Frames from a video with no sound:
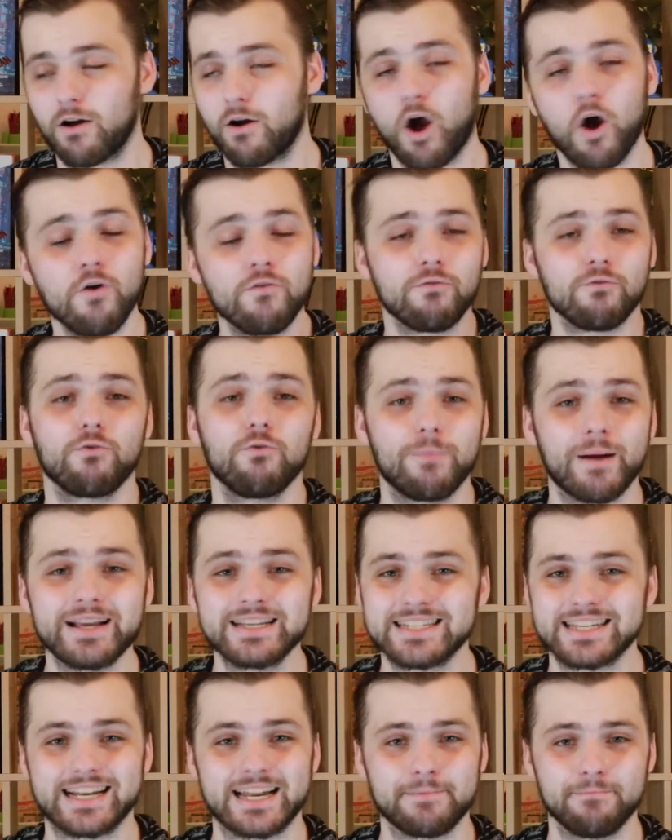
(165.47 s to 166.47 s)
Overall,
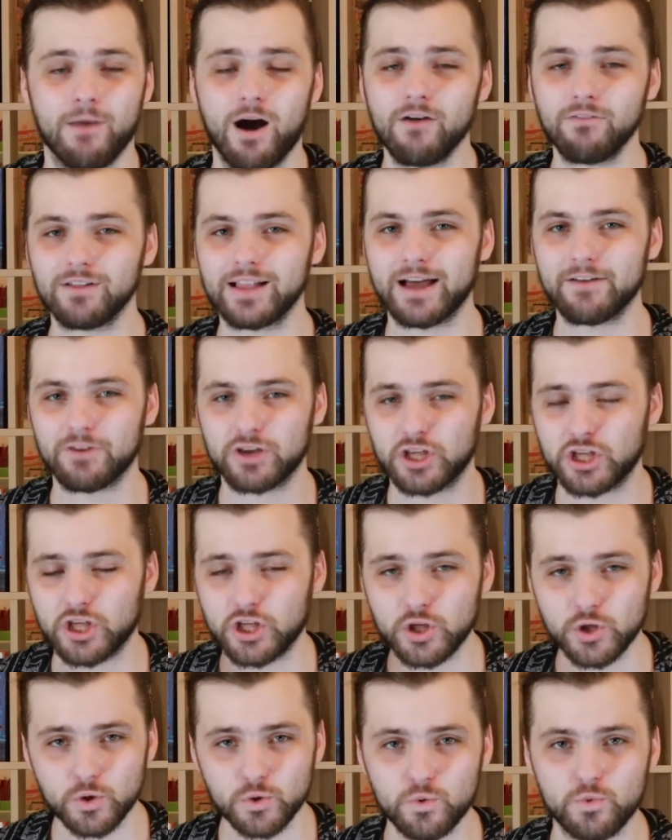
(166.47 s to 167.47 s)
basically, Marvel have a
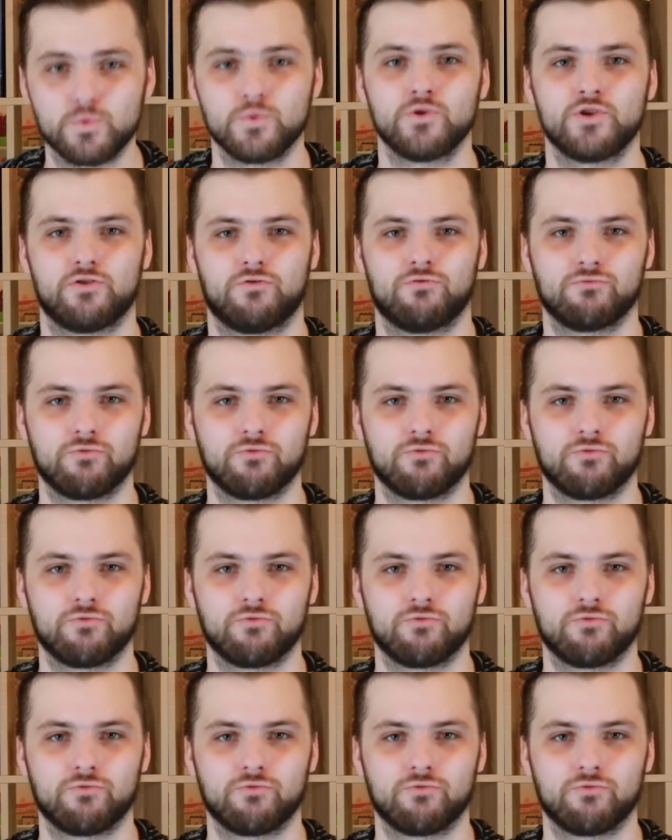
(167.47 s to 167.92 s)
huge